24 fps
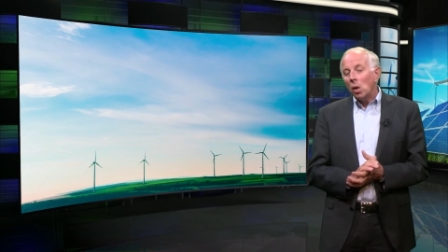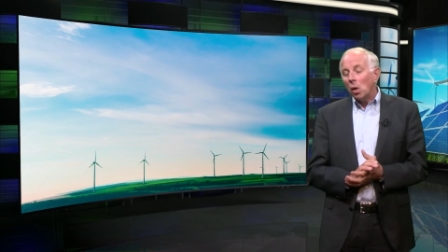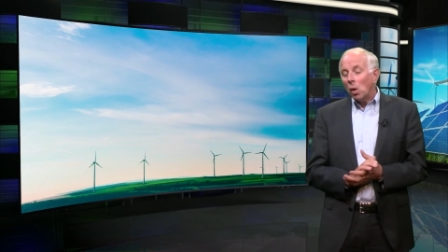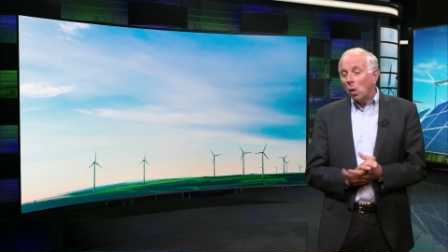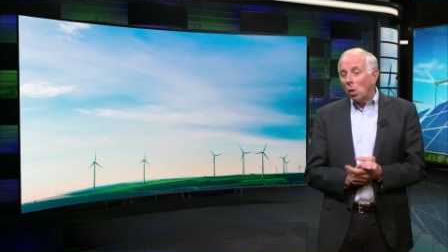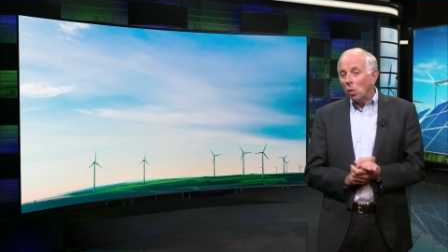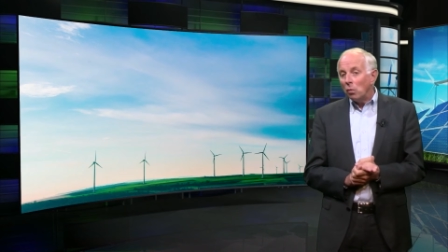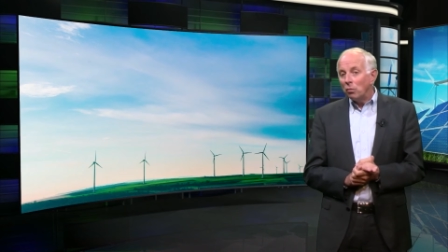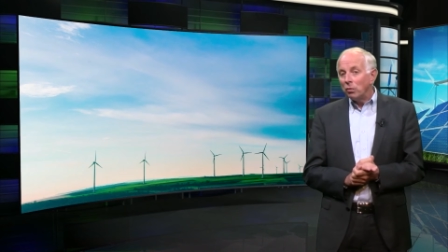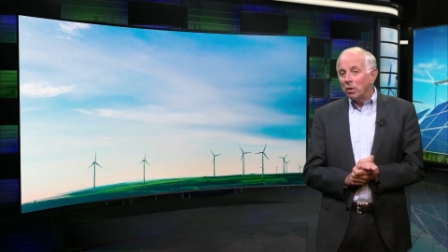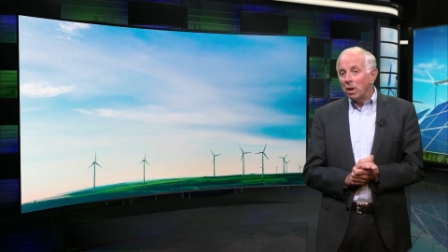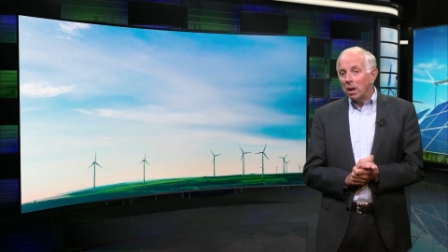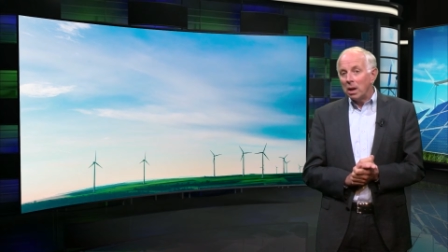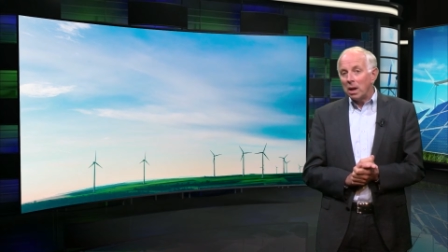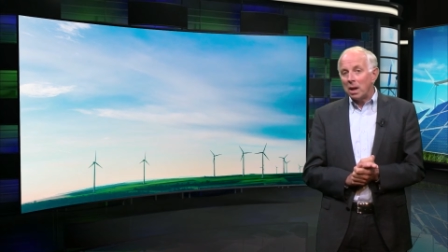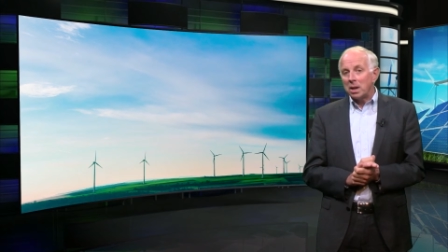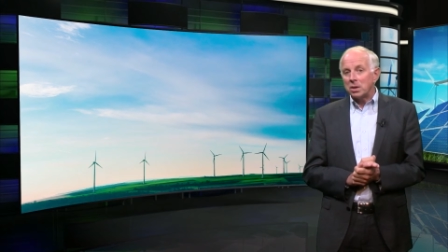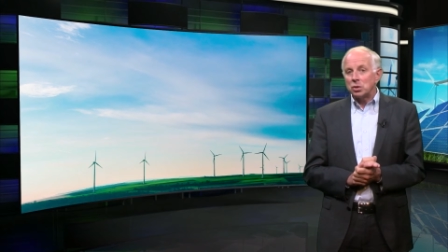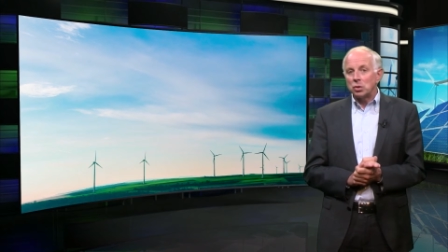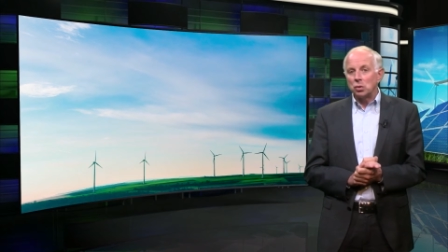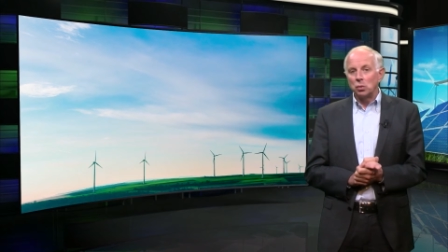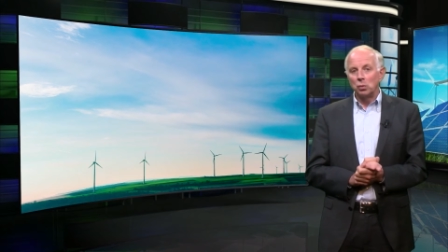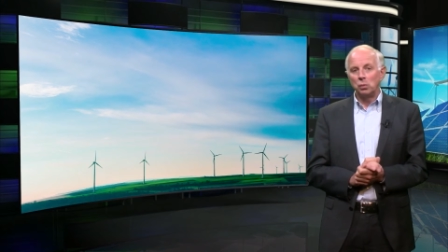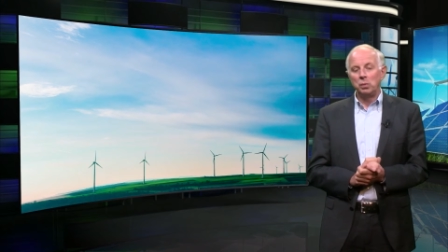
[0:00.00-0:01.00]
Over the
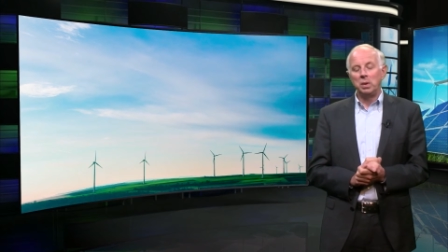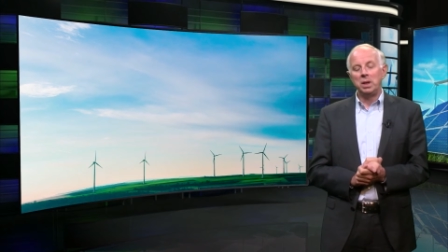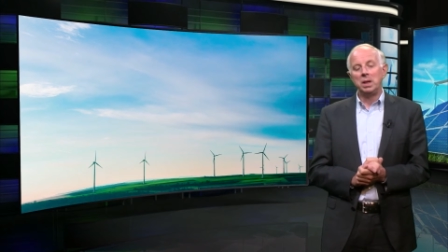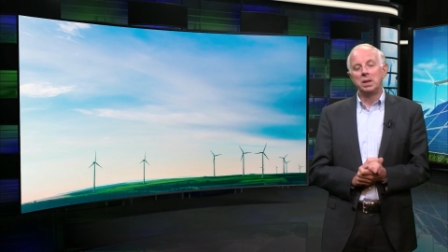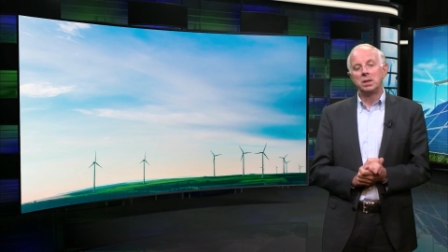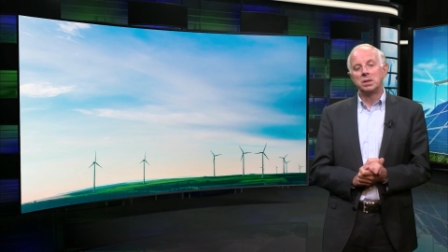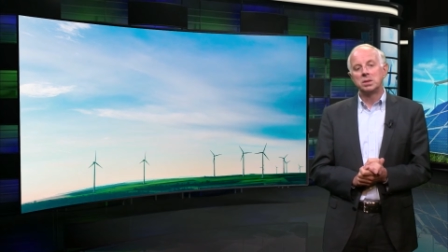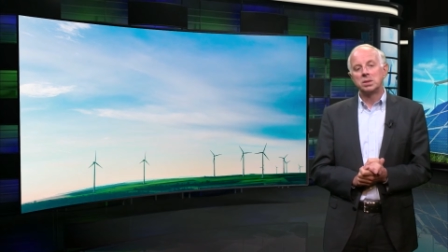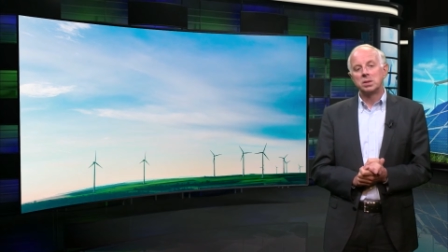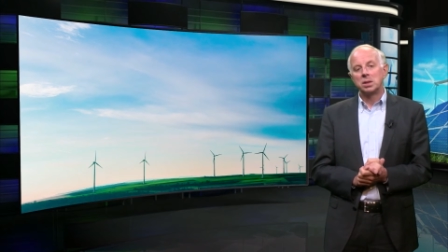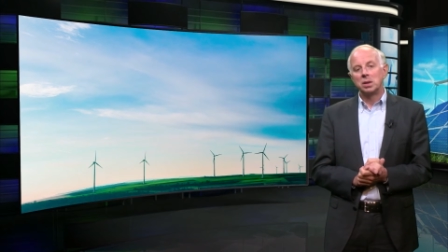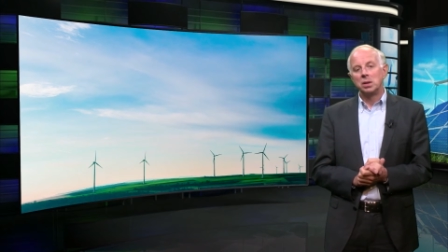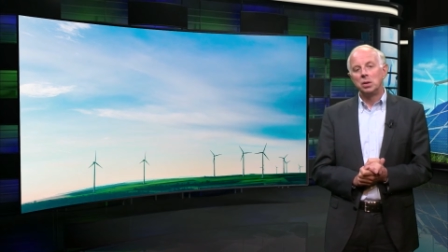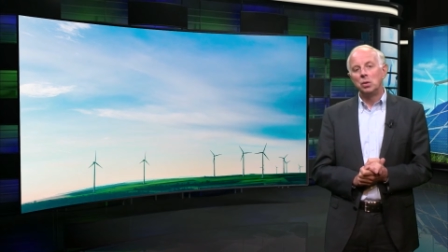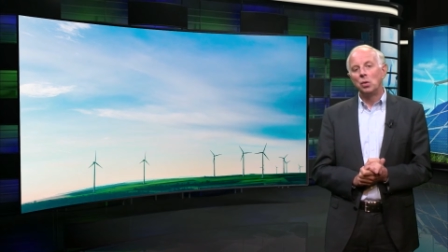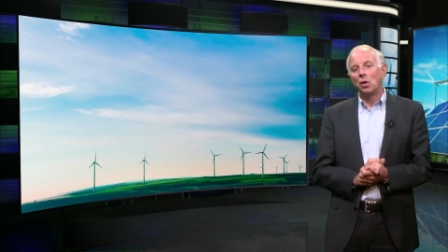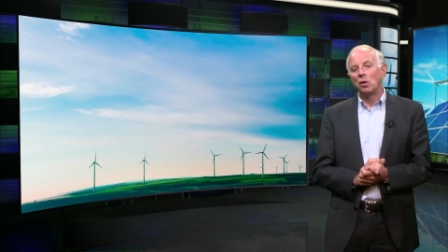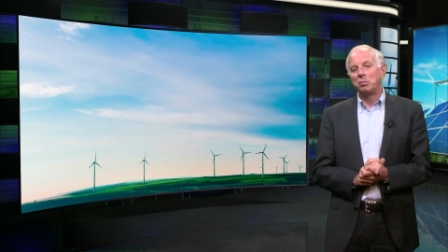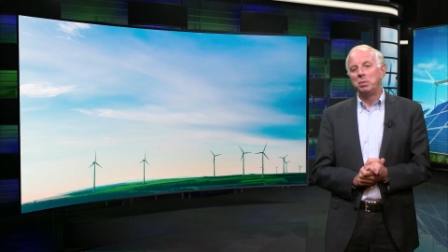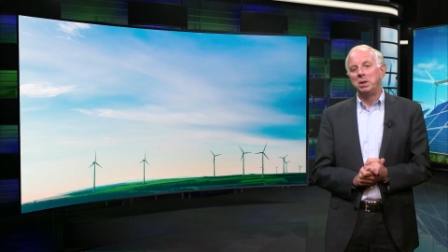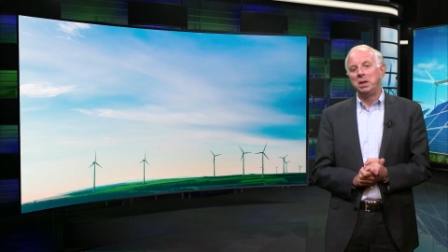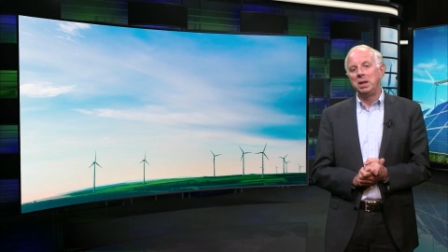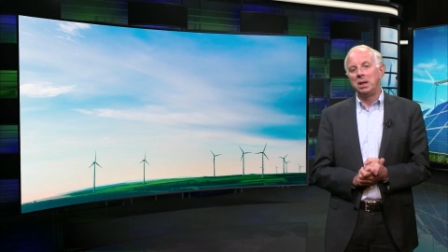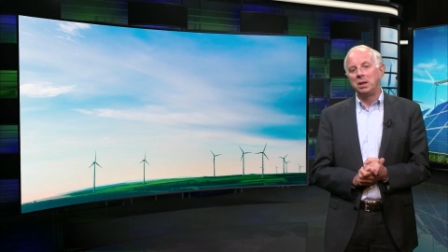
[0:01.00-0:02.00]
last 2 weeks, you
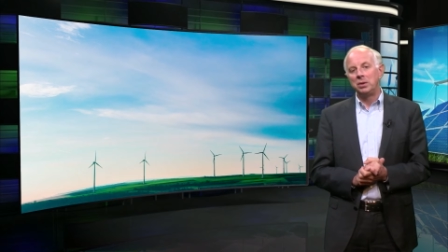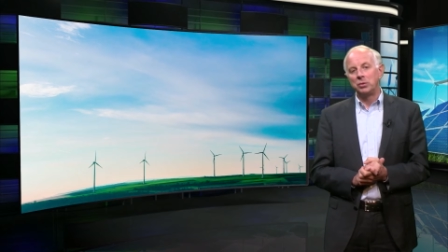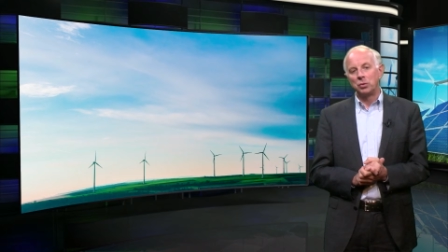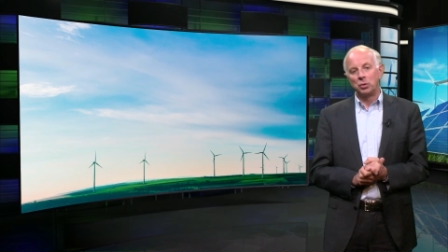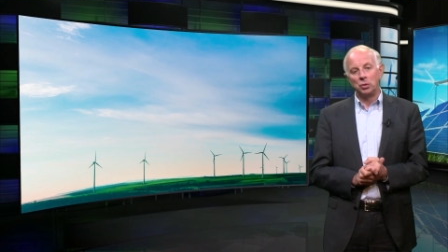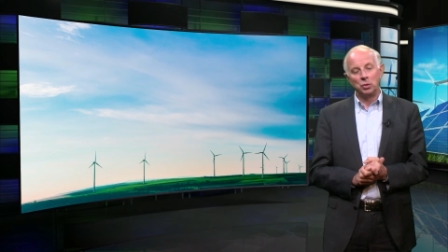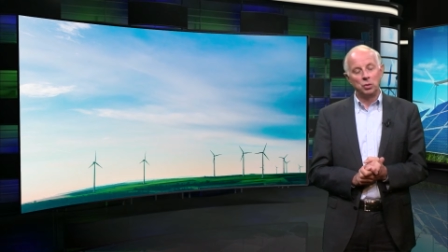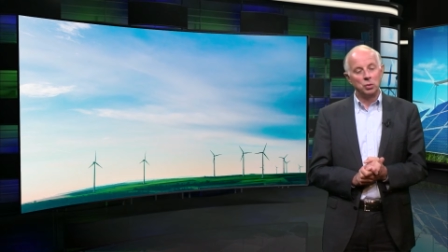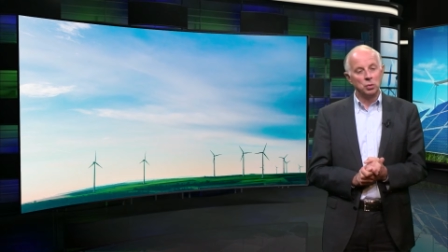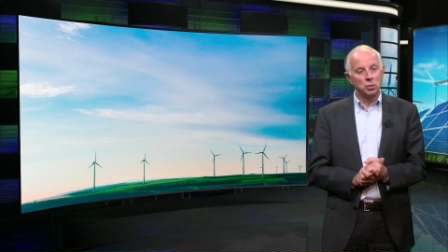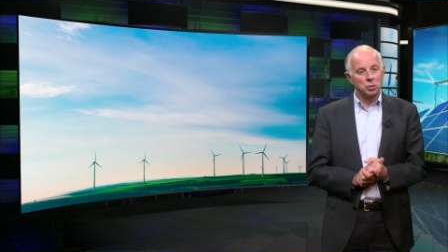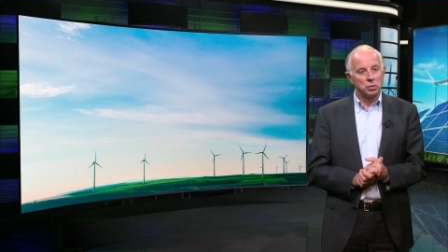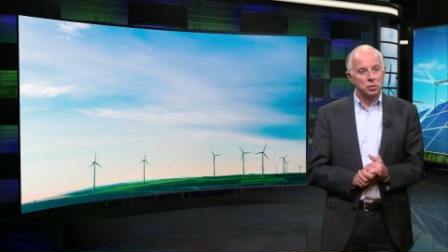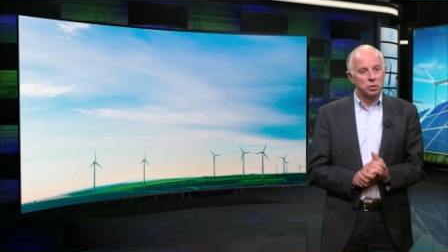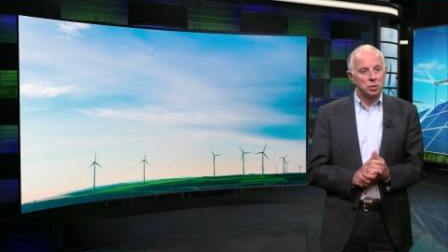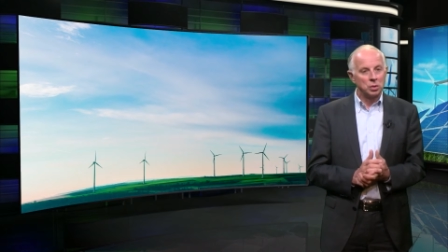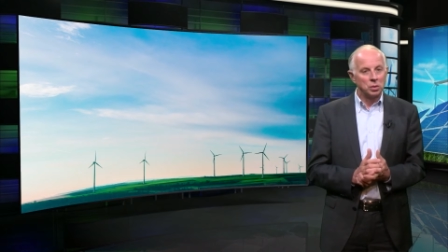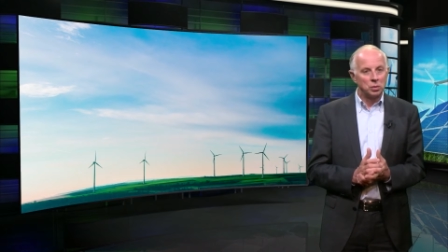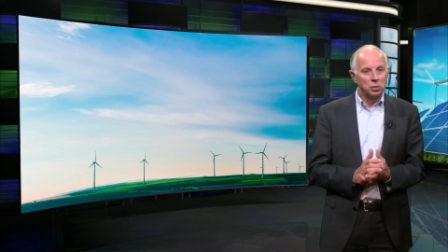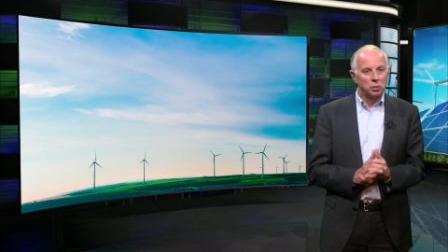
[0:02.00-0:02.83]
have been introduced